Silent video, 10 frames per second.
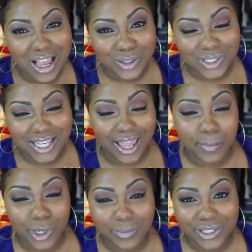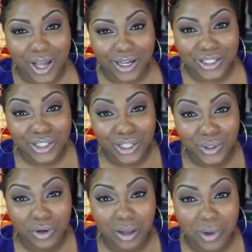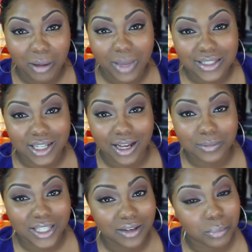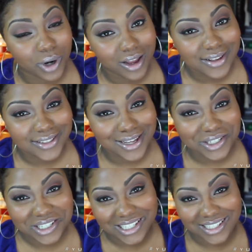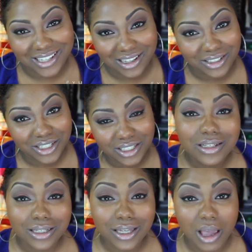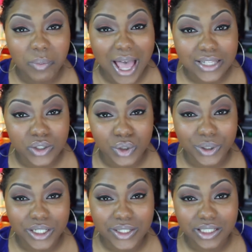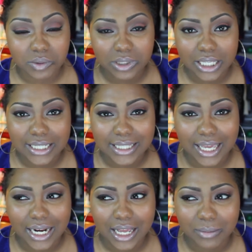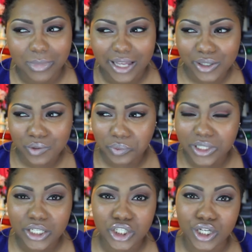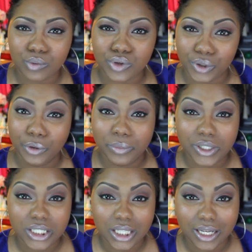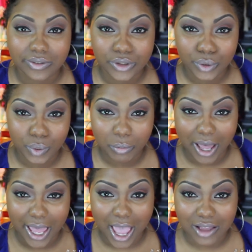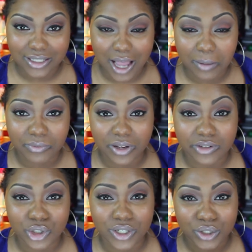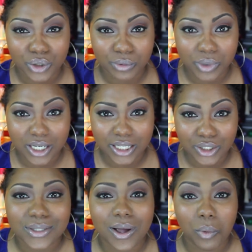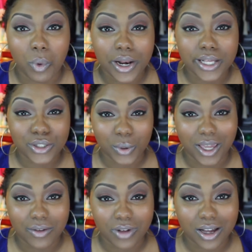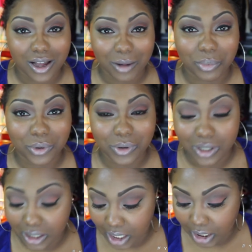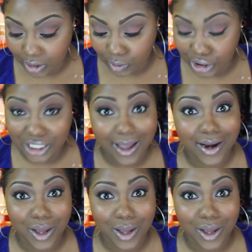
so today I'm going to be talking to you about my top 10 products under $10. Looking at past tutorials, I realized that I don't really show too much love to my top favorite drugstore products, so I wanted to give a little shout